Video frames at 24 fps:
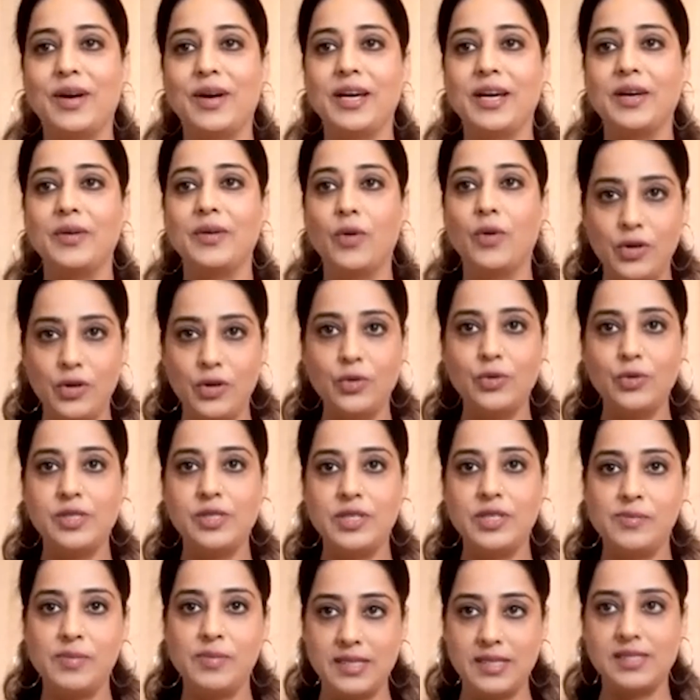I want to
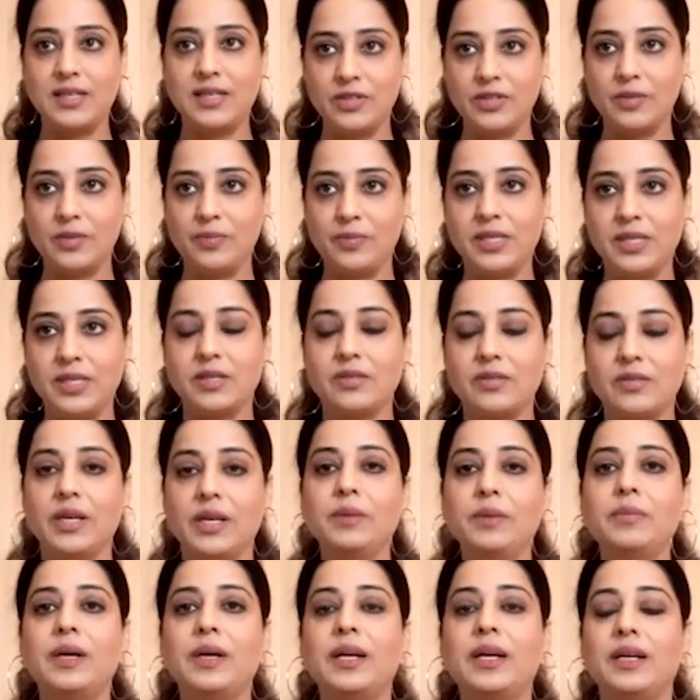see myself on the big
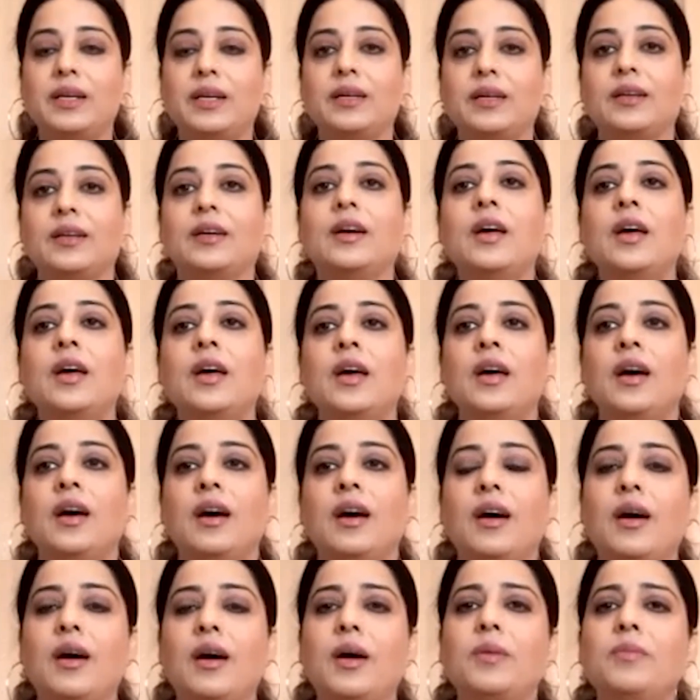screen. But
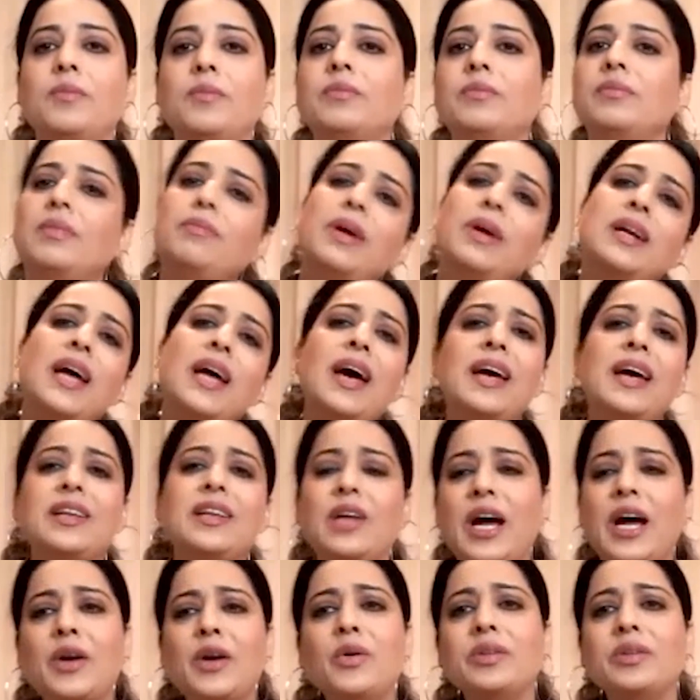
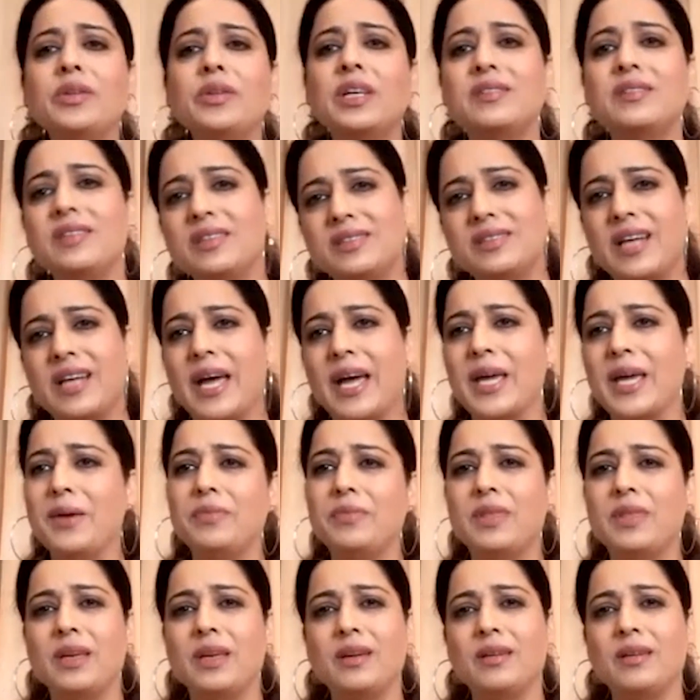I don't think the
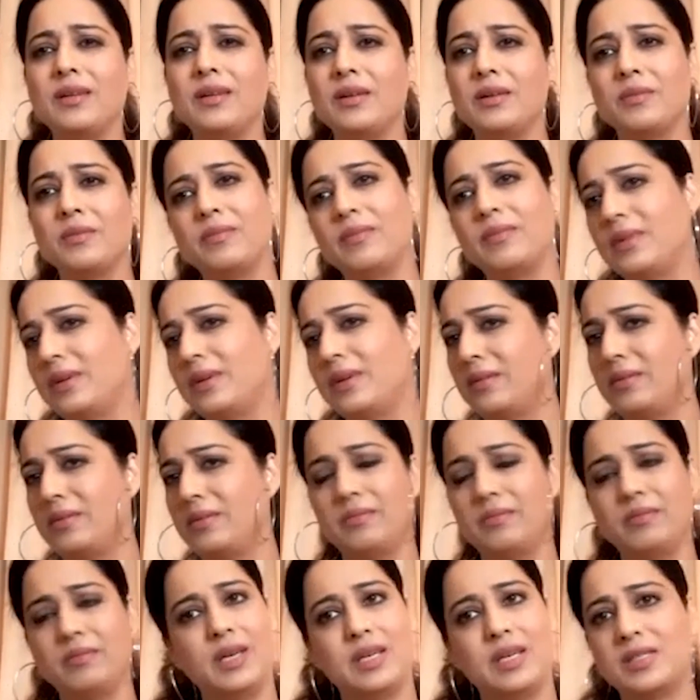time thing
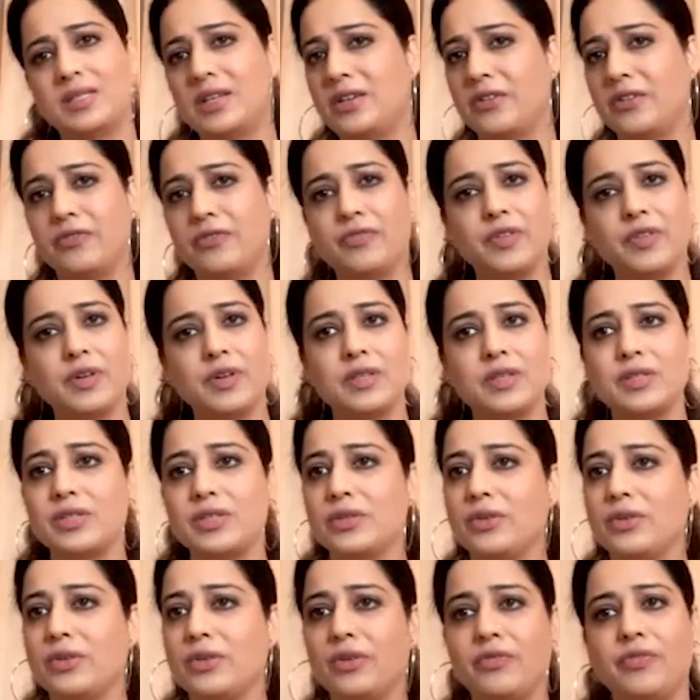makes a difference.
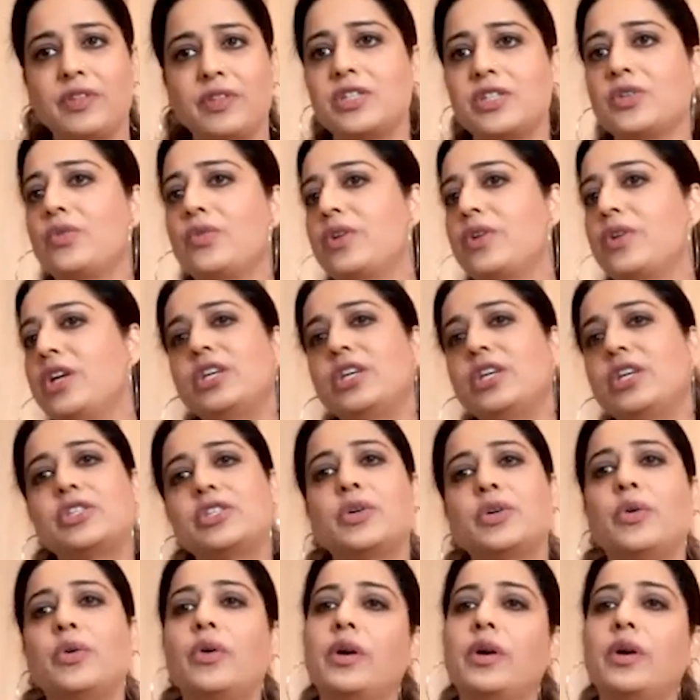You know, if the story is
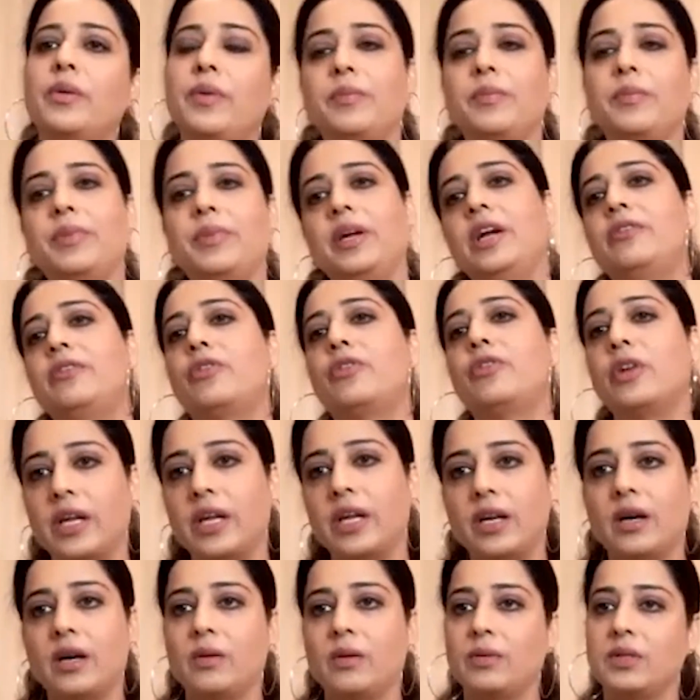good, when be it for
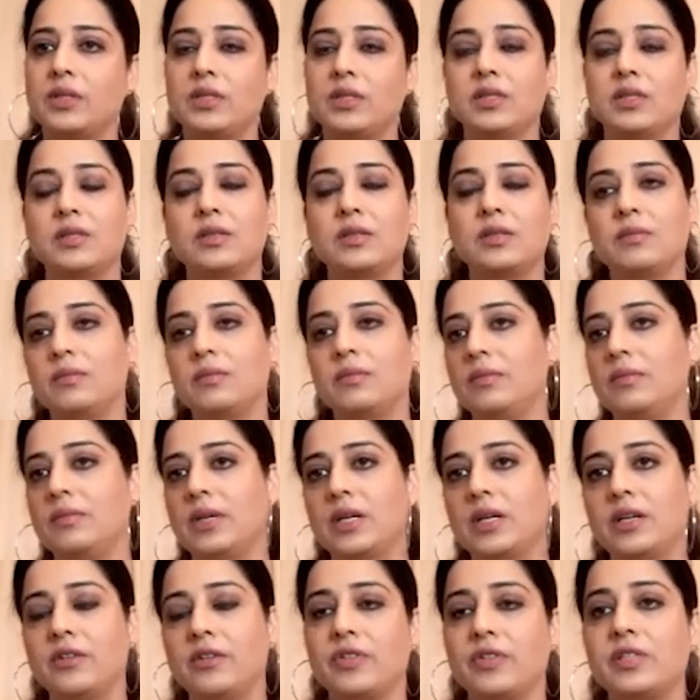10 hours, doesn't
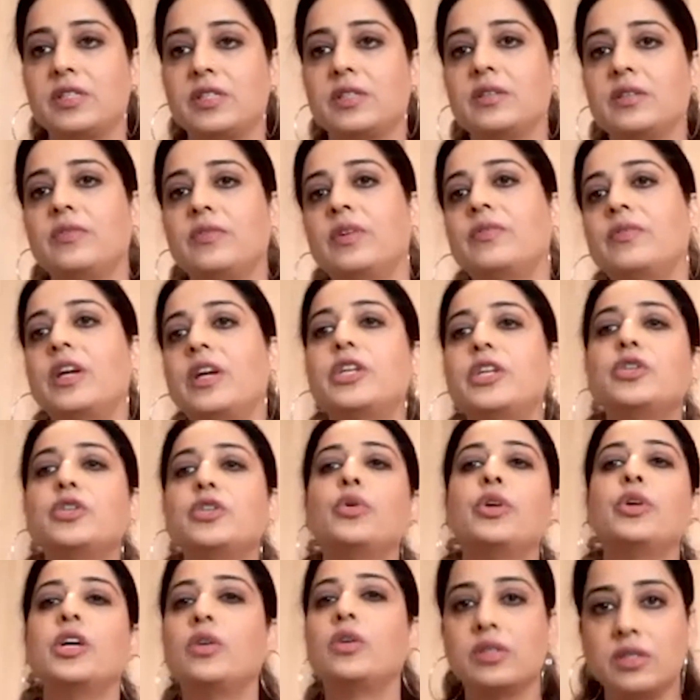make a difference. Even while
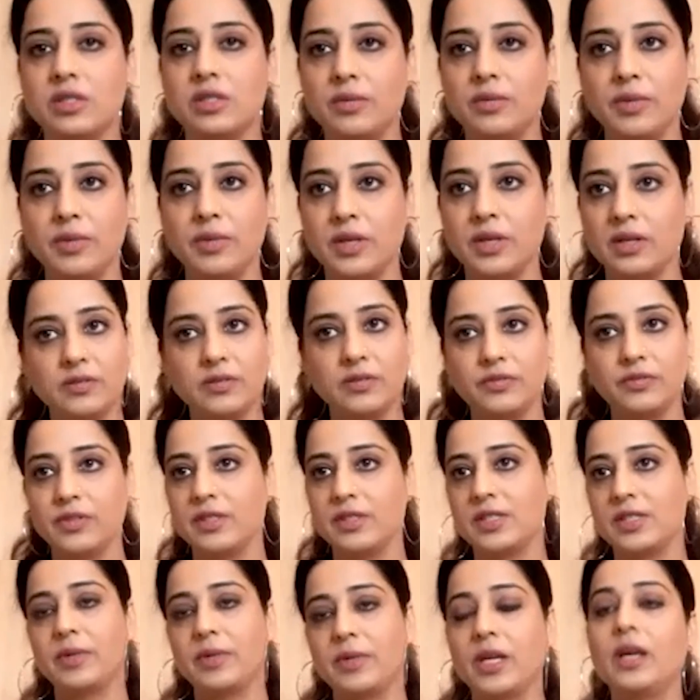shooting also doesn't make a
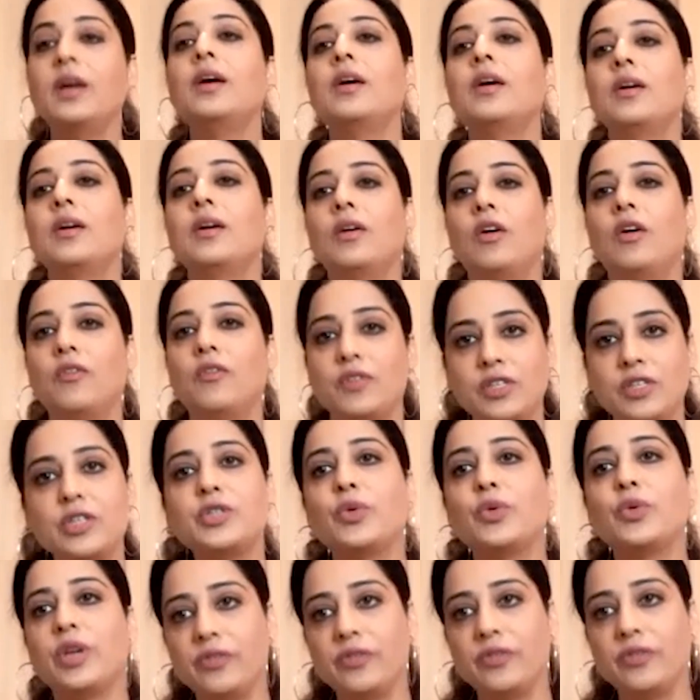difference. I mean, obviously
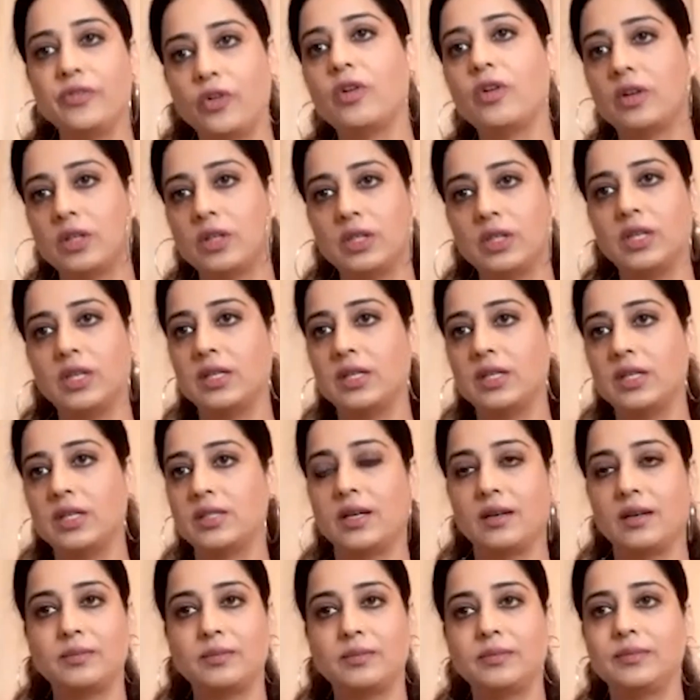shooting for longer days,
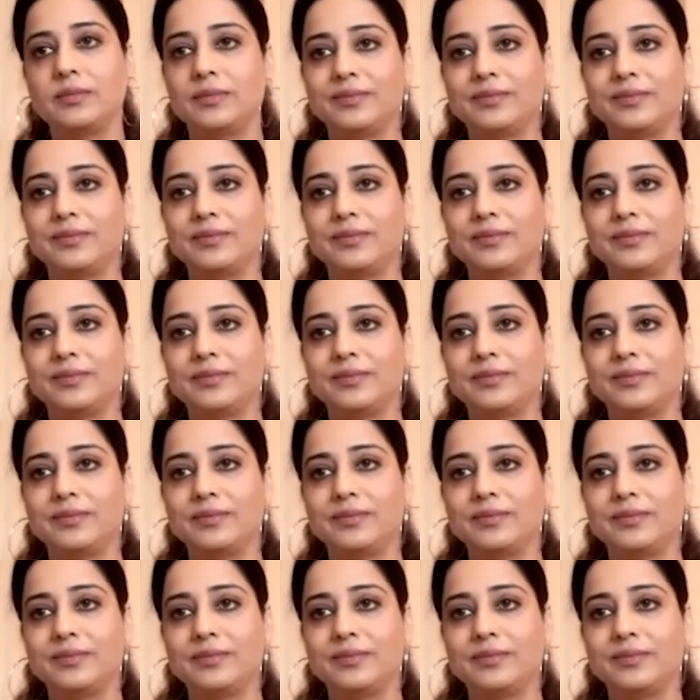yeah.